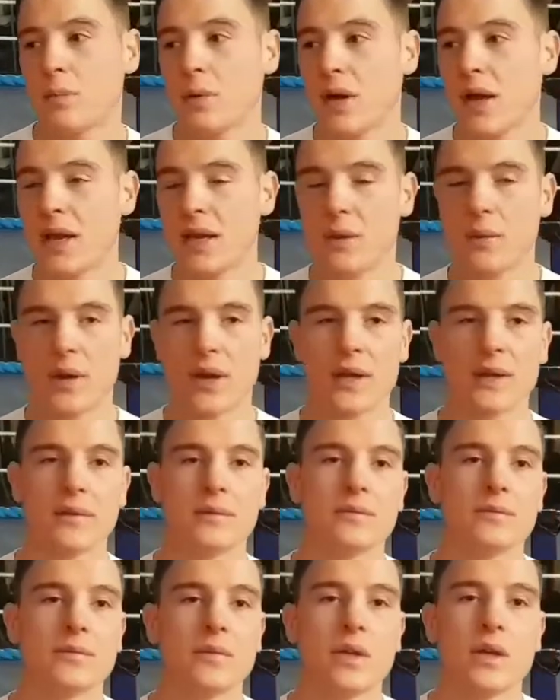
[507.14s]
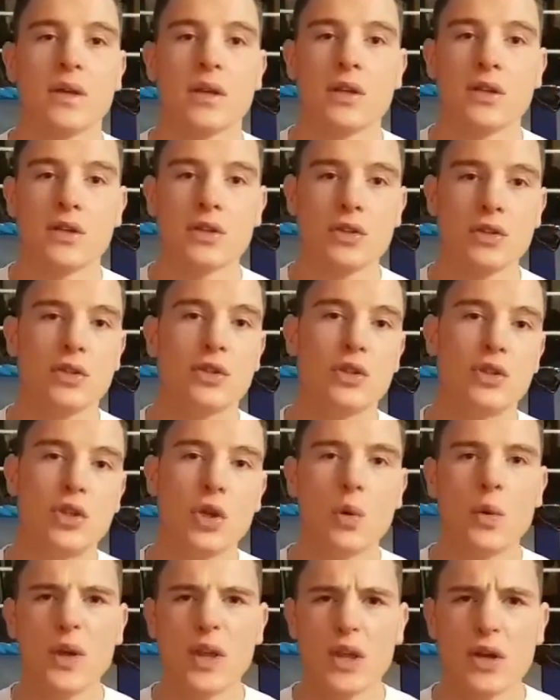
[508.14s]
But anyway,
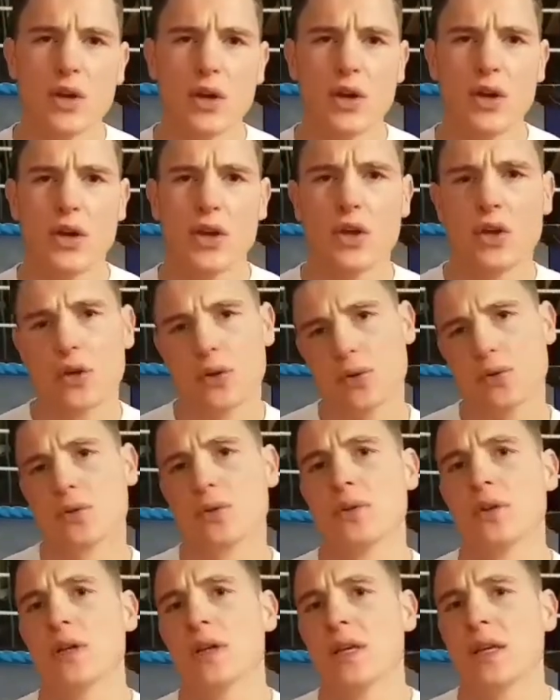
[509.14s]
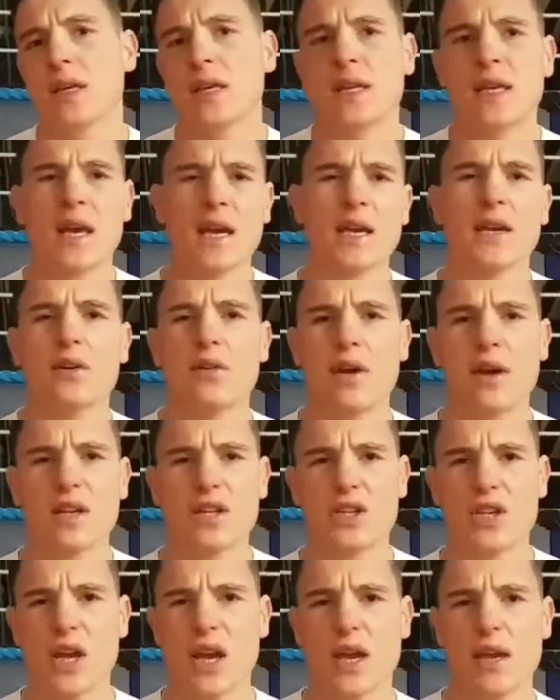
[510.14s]
do what you gotta do. Get in
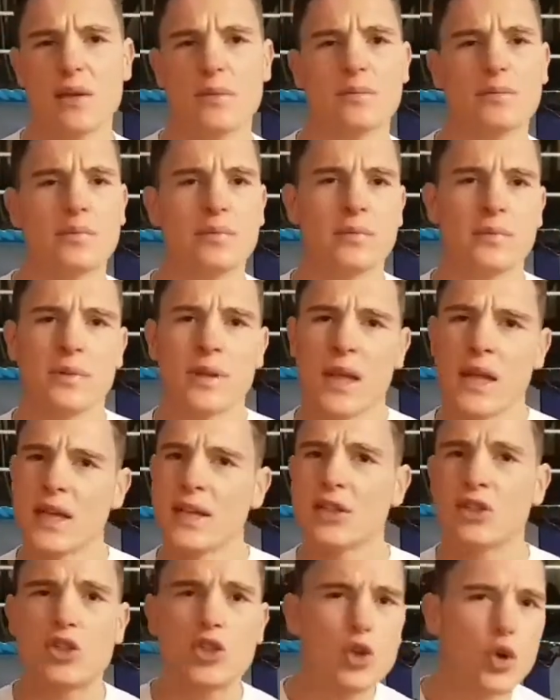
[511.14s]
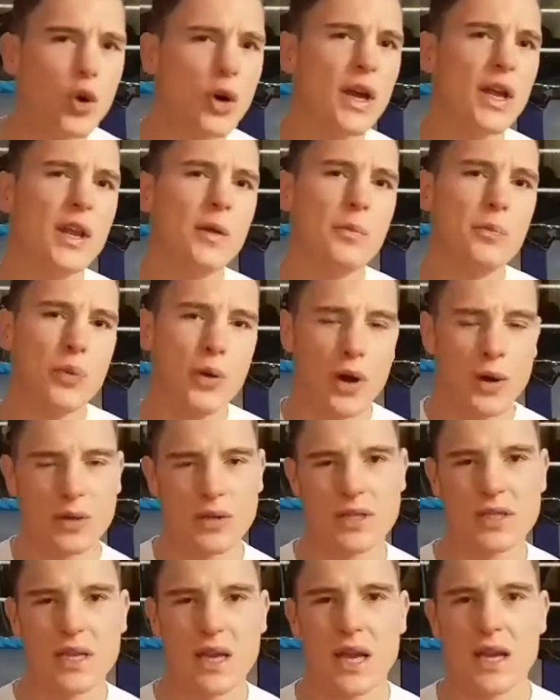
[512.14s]
great shape. Enjoy the
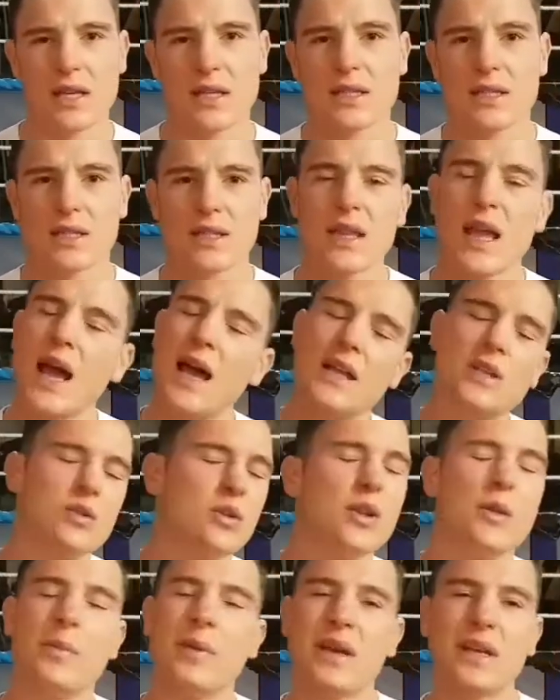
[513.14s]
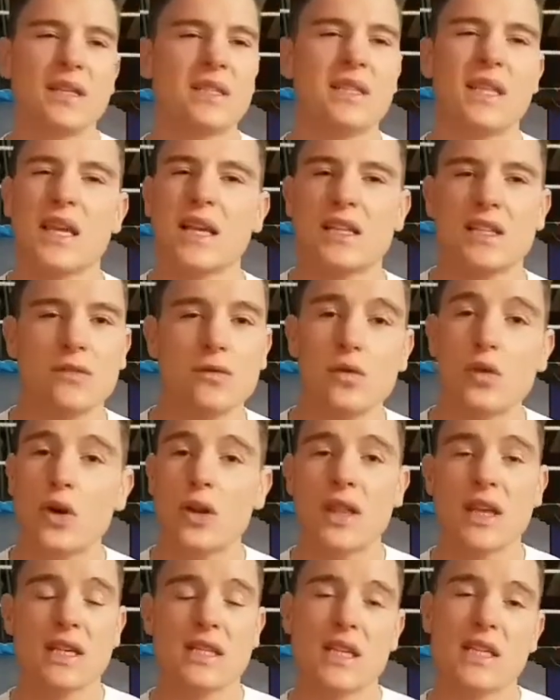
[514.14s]
process. That is one of the biggest things of all
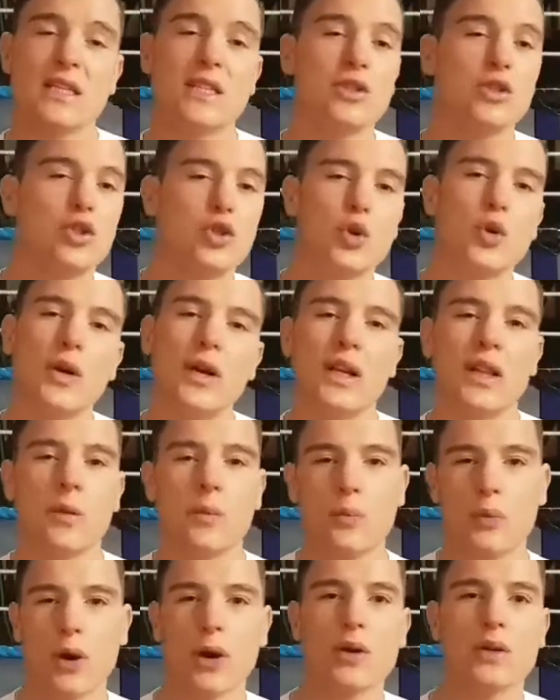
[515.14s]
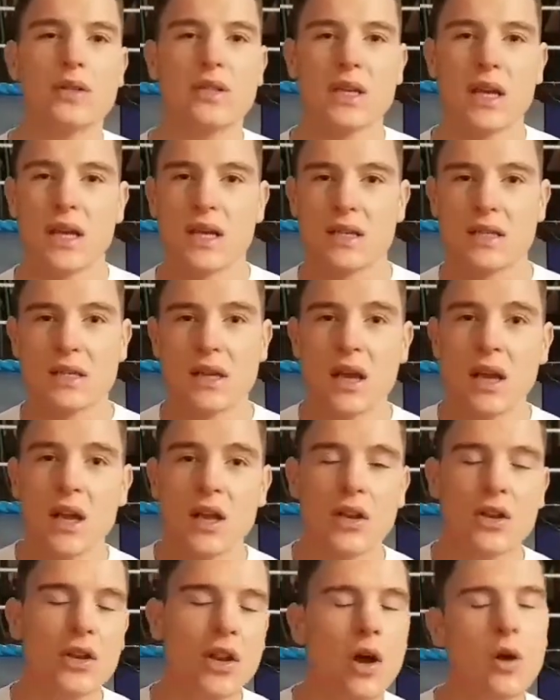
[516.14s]
of this is enjoying the process.
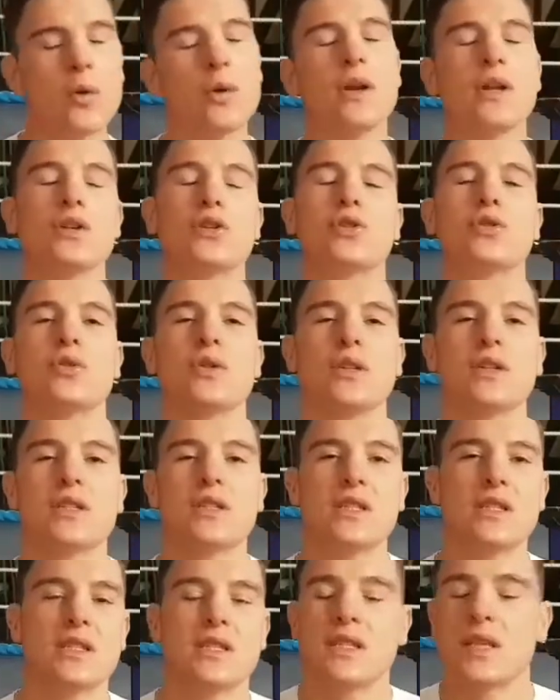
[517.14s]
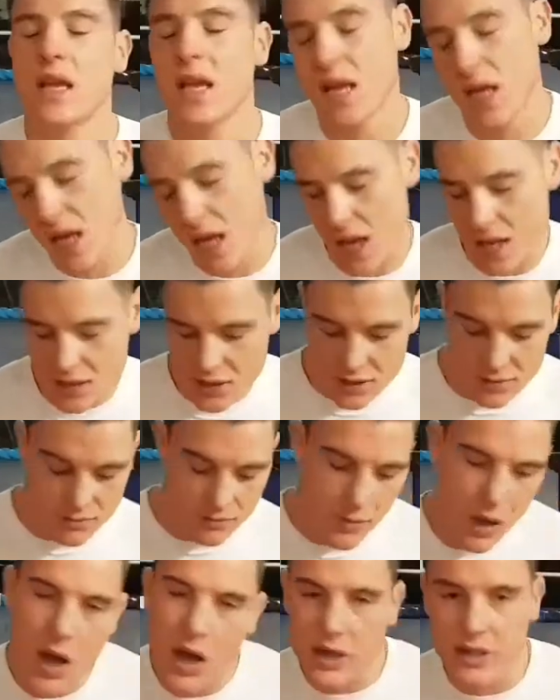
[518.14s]
No one enjoys just sitting there just
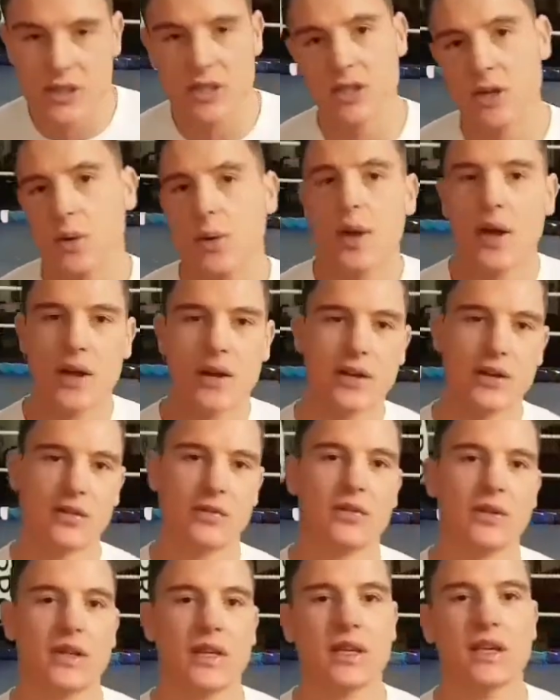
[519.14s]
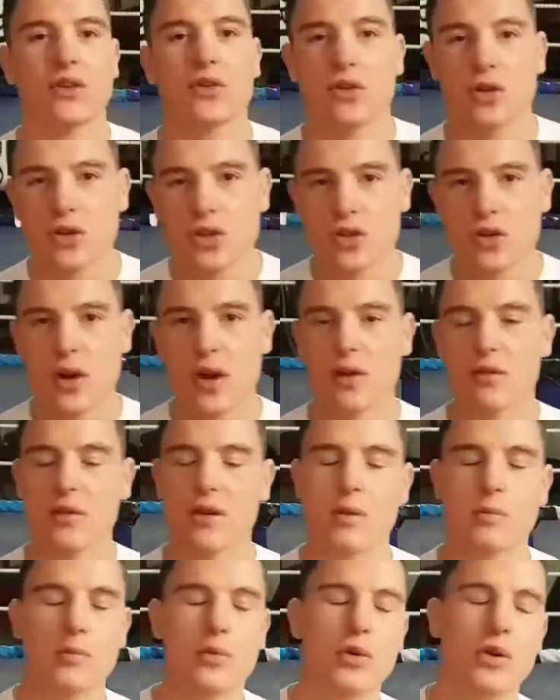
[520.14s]
marching away on their fucking cross trainer
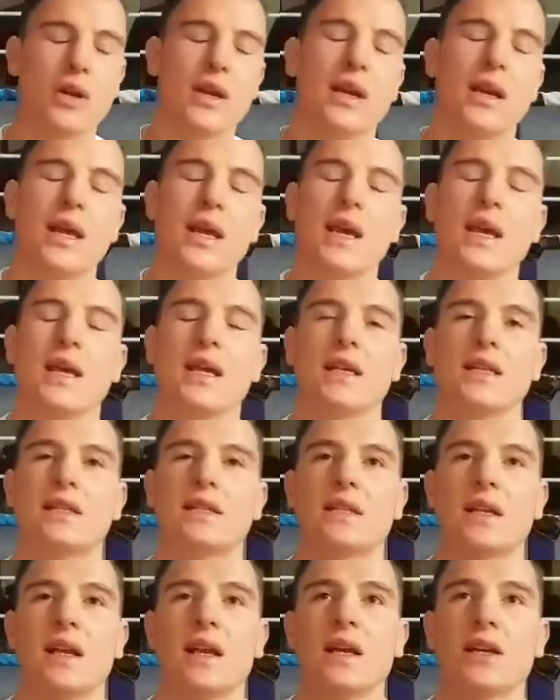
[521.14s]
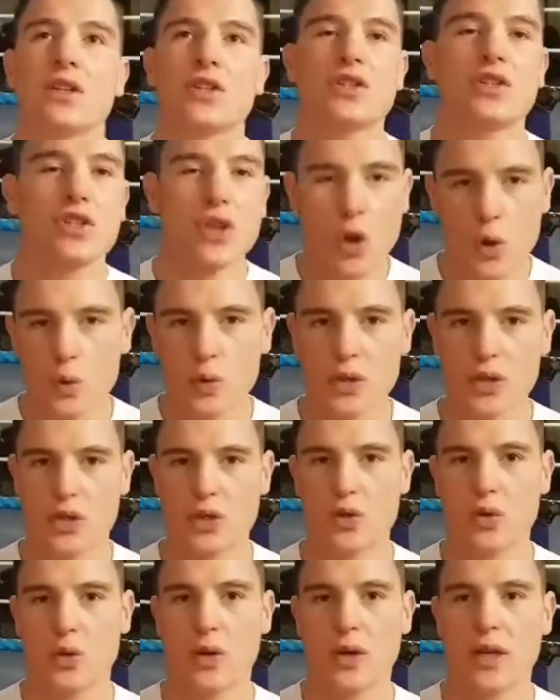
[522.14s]
in the morning. It is soul
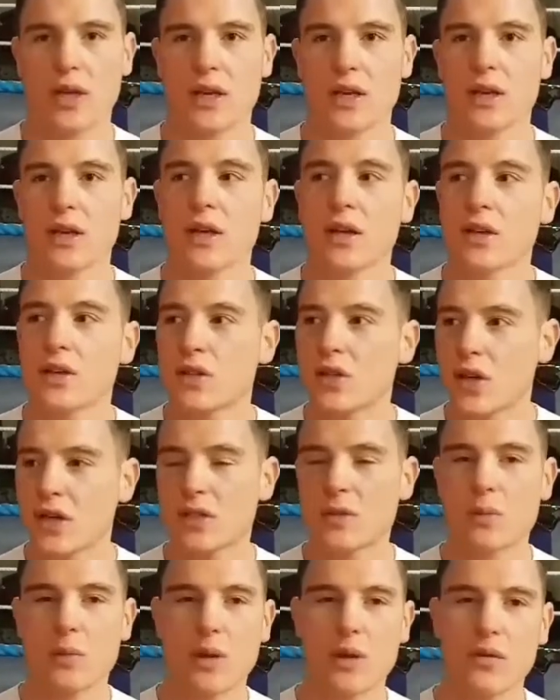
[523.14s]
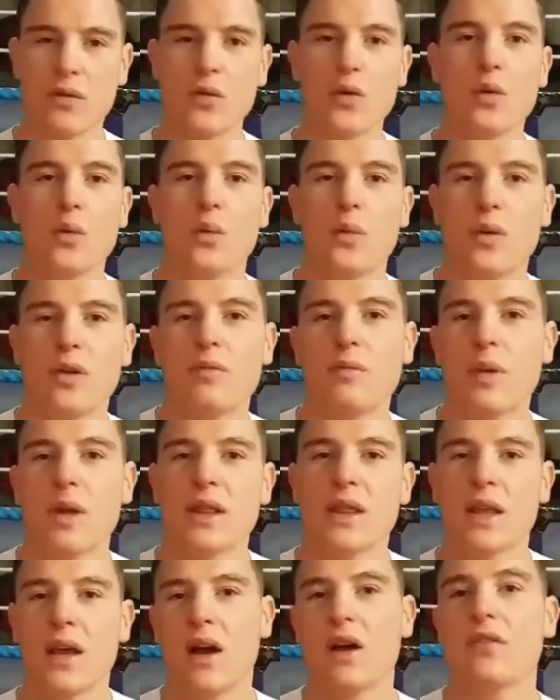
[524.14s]
destroying. Trust me, we've
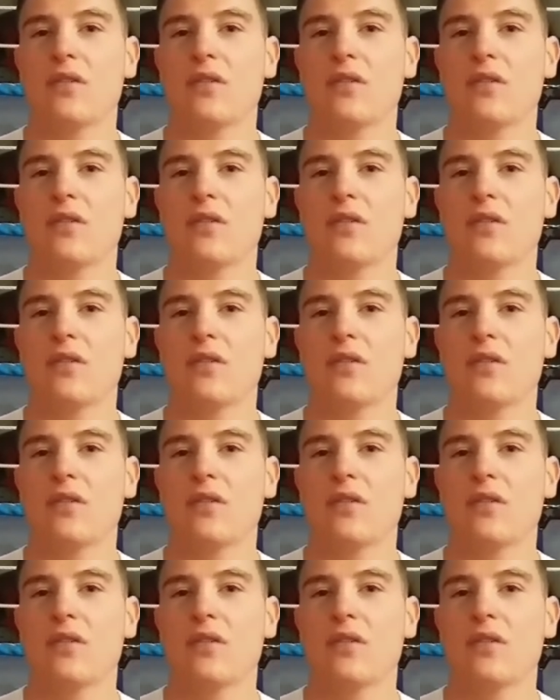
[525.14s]
been there.